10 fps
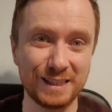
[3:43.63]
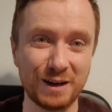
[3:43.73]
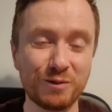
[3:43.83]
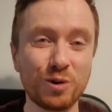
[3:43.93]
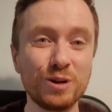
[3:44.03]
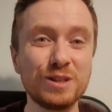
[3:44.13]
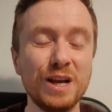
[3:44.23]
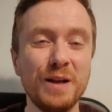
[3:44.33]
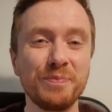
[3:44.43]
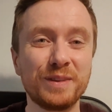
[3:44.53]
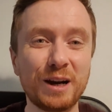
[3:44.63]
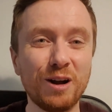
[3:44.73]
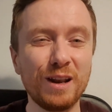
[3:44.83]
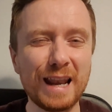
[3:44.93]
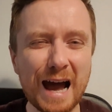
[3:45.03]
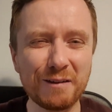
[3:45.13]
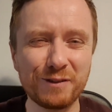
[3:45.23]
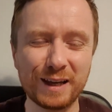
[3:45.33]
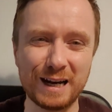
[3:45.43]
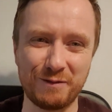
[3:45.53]
And of course, they're all
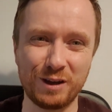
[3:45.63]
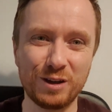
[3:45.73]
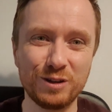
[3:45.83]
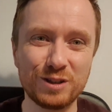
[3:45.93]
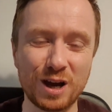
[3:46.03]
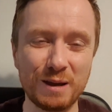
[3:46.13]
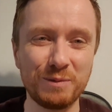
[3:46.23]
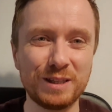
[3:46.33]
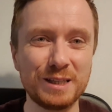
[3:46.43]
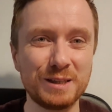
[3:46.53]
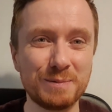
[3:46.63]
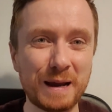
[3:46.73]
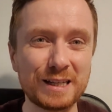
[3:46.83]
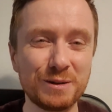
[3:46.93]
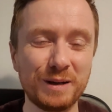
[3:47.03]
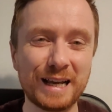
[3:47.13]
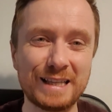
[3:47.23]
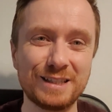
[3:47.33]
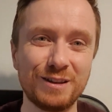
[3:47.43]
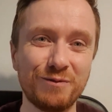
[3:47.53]
laughing and having a good time with this, especially when it
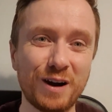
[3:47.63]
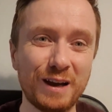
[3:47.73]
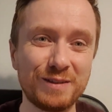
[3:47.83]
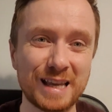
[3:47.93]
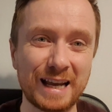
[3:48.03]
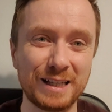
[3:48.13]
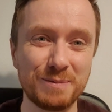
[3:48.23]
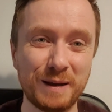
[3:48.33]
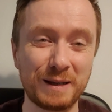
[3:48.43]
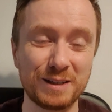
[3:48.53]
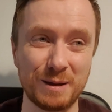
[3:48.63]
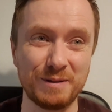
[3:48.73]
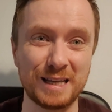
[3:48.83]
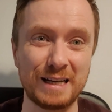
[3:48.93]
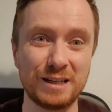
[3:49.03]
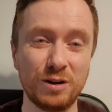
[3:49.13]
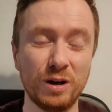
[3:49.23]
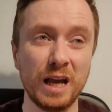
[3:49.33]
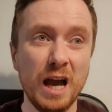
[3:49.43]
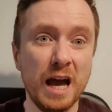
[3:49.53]
gets to the 5 seconds bit, because I'm essentially going,